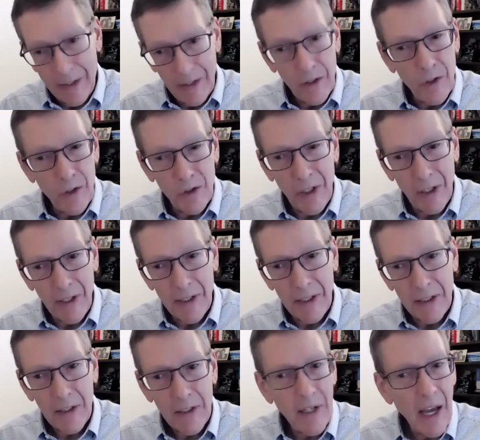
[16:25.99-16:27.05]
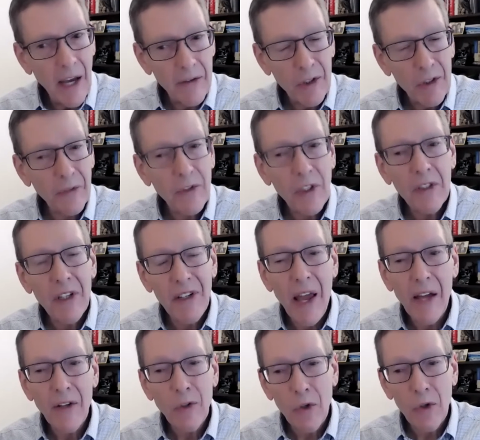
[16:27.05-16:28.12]
The utilities have shifted
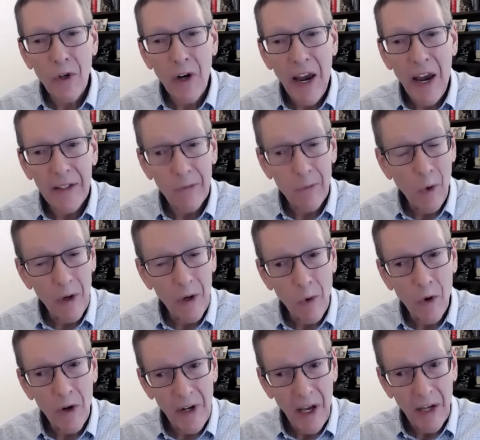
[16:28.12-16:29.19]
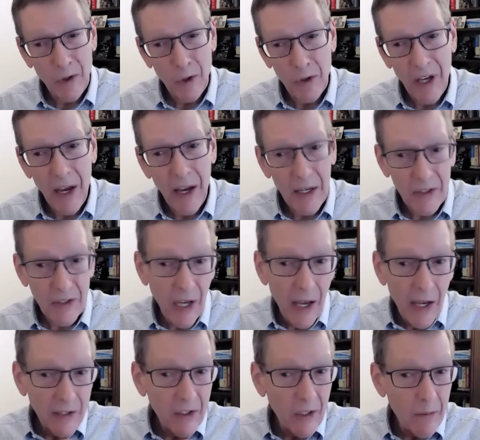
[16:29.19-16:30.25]
to more and more natural gas
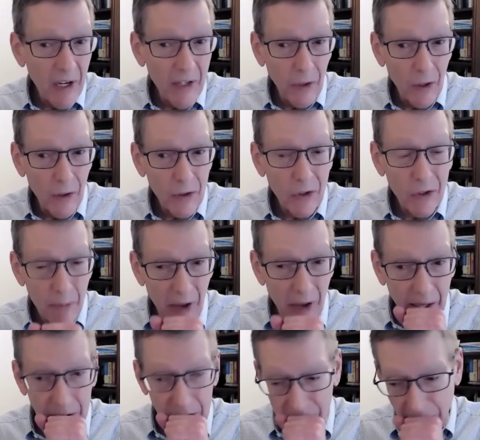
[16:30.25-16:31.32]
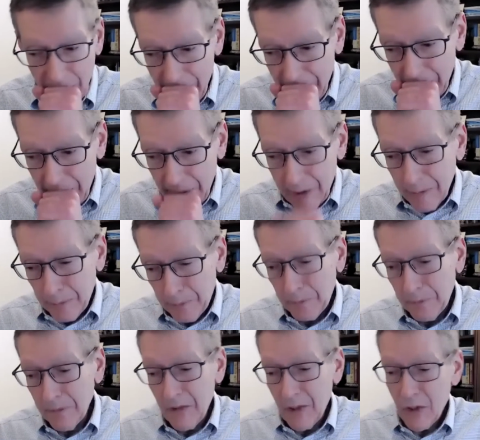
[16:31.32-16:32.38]
to meet those demands.
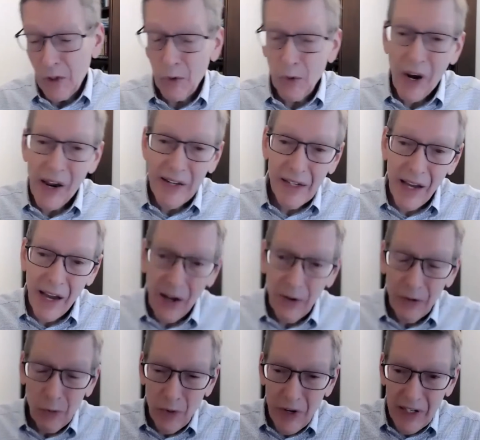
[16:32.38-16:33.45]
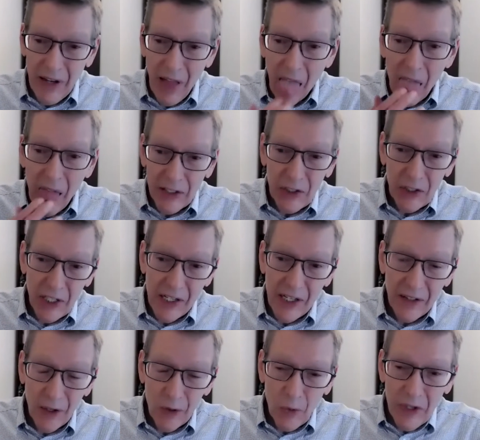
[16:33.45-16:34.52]
So right now, if we see
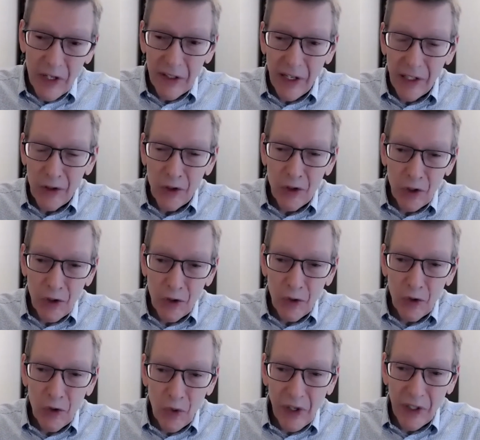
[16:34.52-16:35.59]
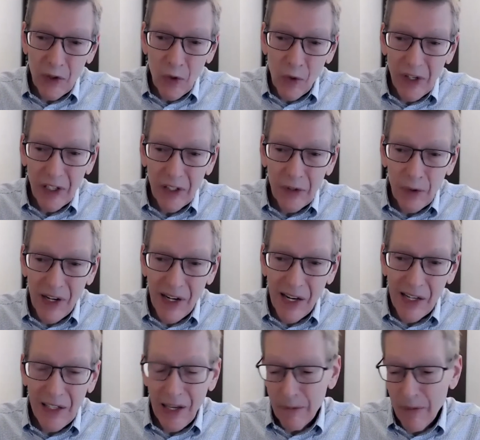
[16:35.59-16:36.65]
that we're in June
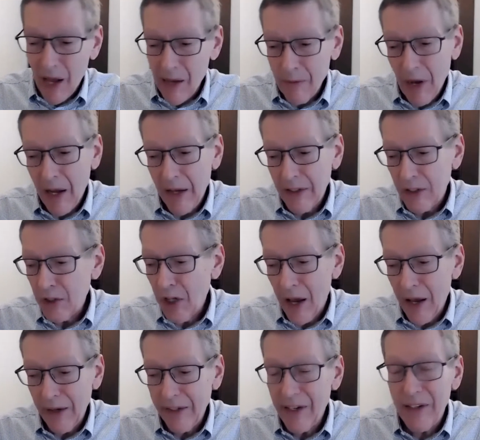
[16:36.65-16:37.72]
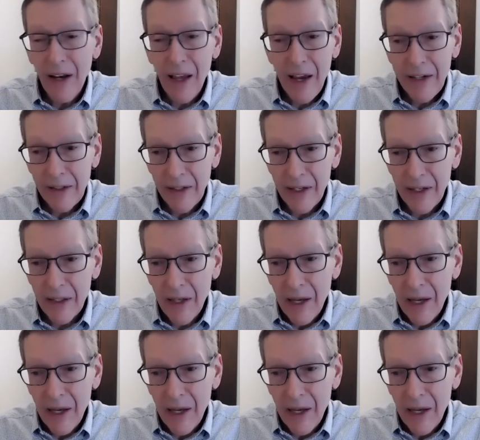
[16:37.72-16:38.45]
2023, in my mind, it's highly unlikely